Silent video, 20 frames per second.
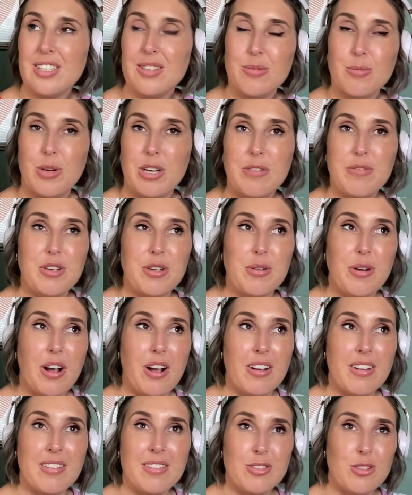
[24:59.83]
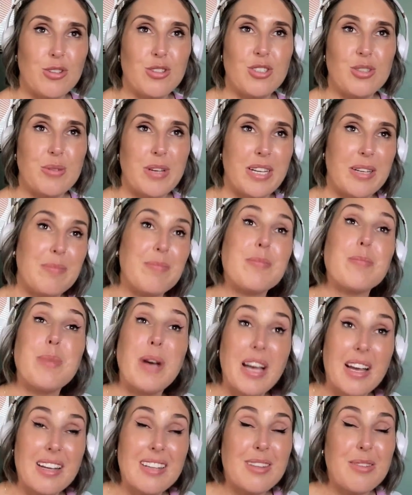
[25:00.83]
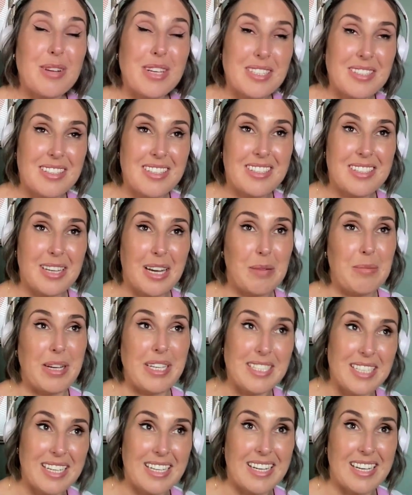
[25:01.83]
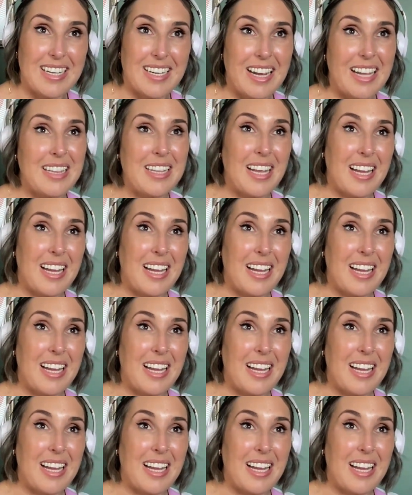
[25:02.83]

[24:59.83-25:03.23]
what if you're wrong? Don't do it. But the rest of the time I did it. And